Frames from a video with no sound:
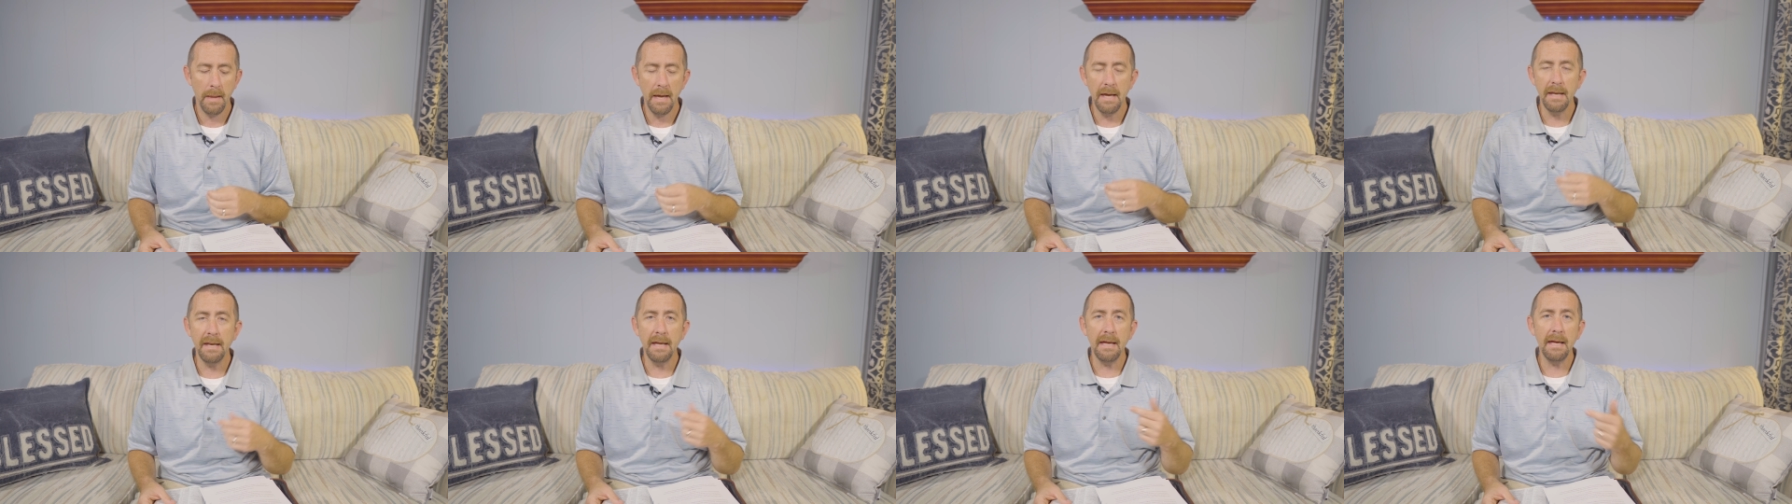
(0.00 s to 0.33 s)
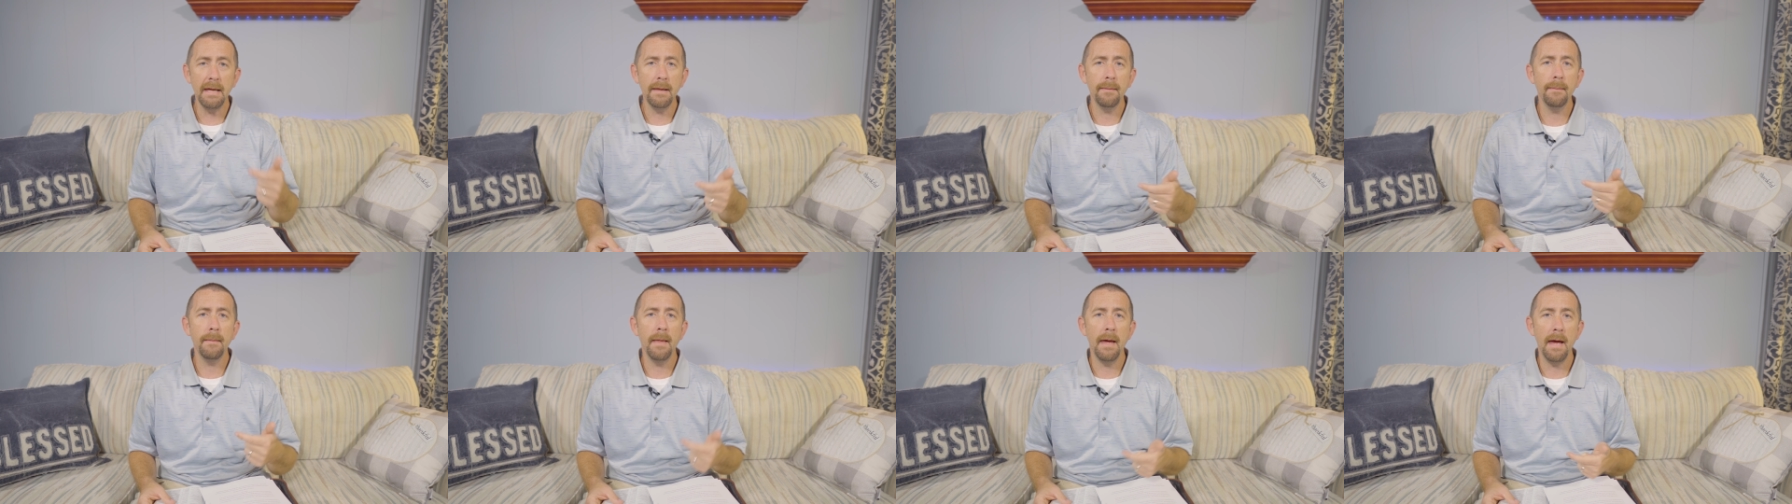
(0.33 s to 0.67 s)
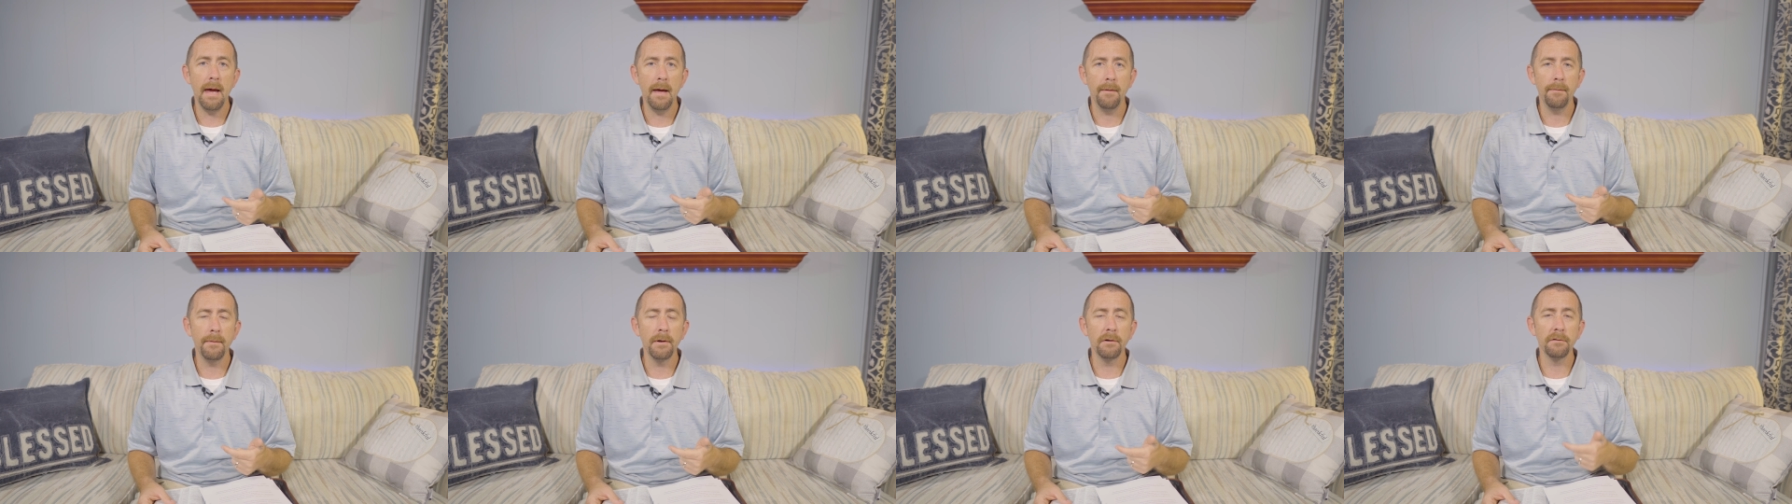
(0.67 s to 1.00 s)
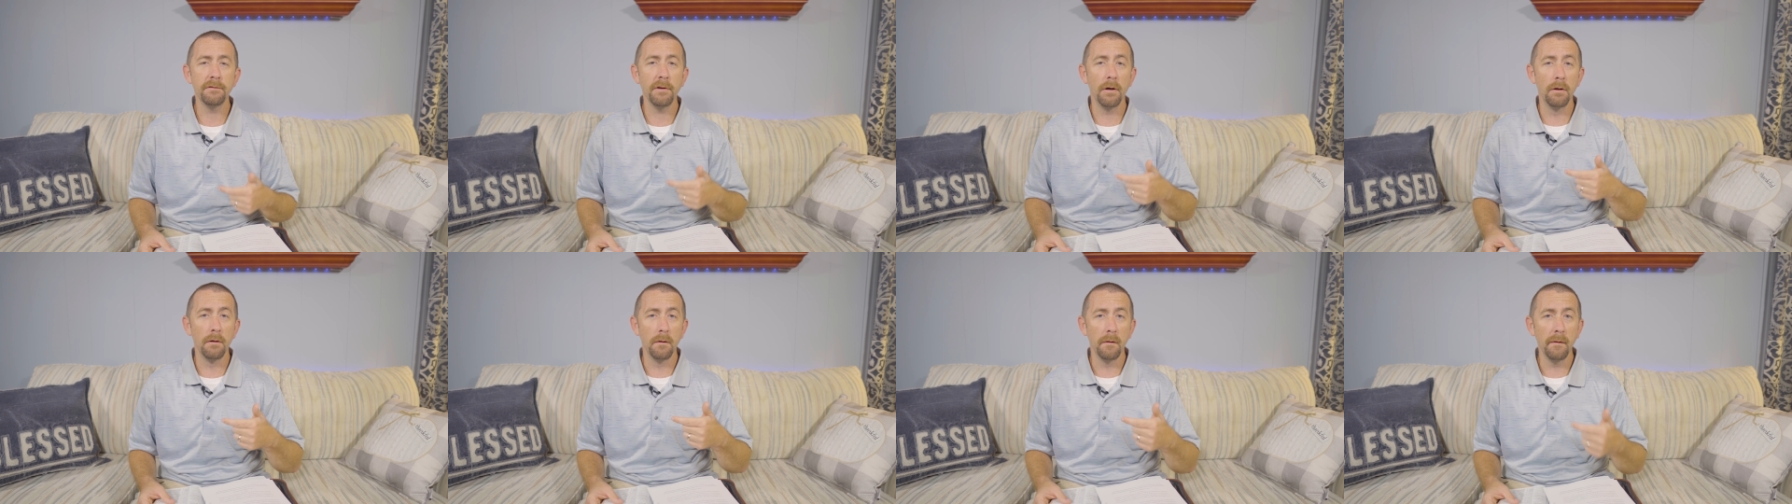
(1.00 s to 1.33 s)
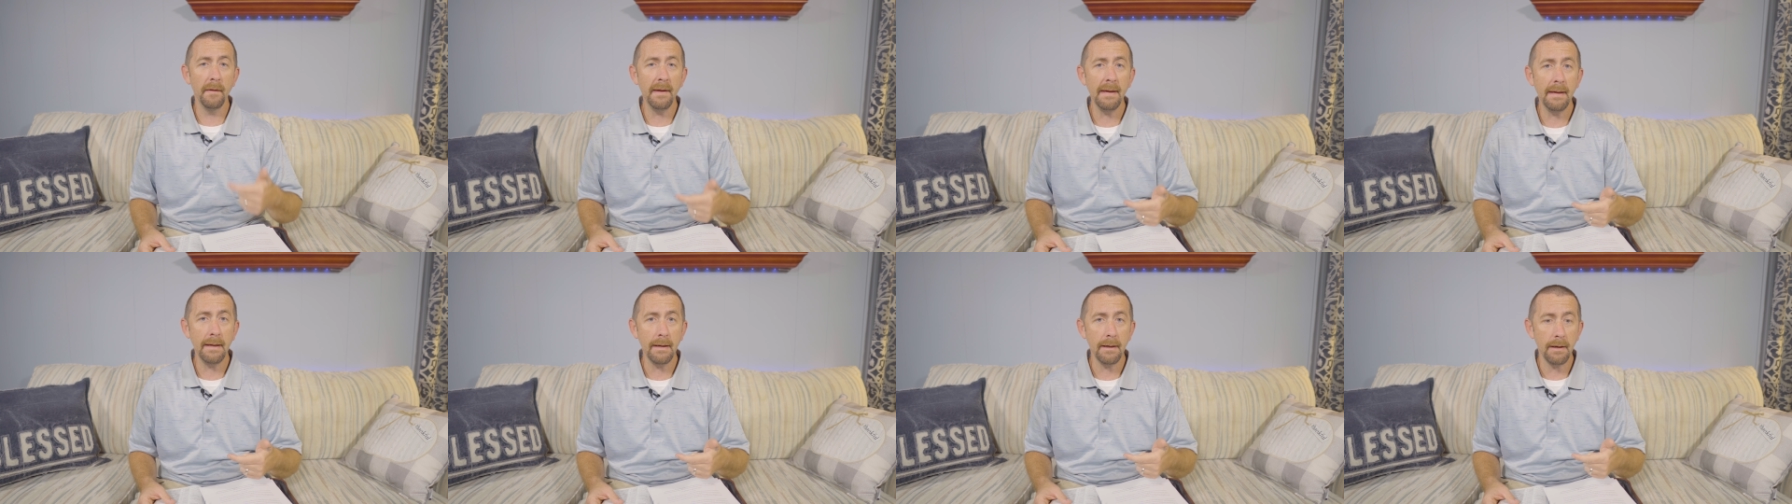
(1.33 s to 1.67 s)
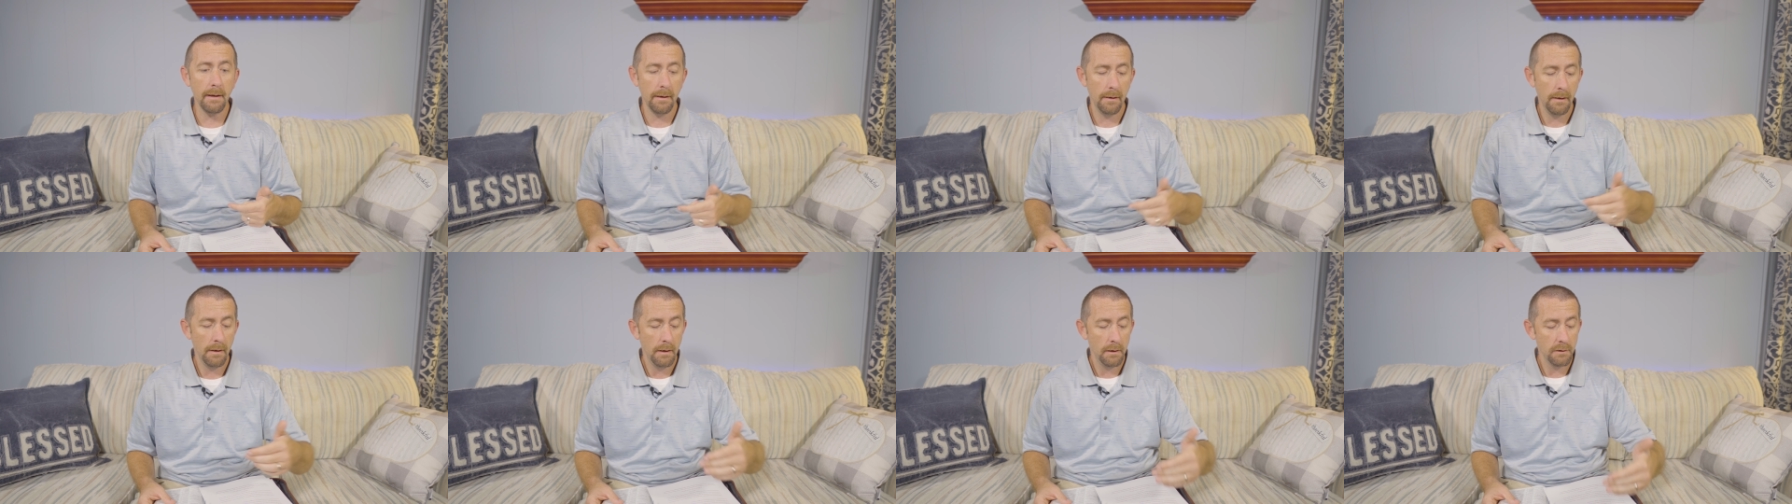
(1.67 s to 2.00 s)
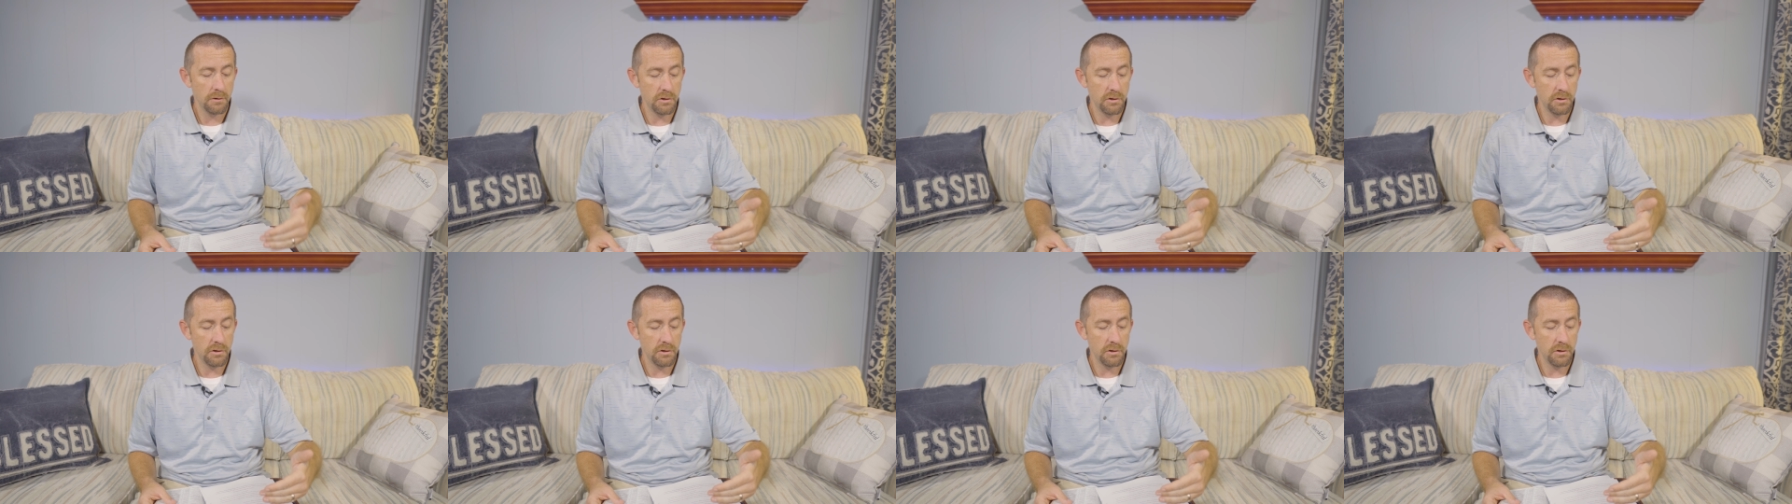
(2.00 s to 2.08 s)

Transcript: And in that, there's a link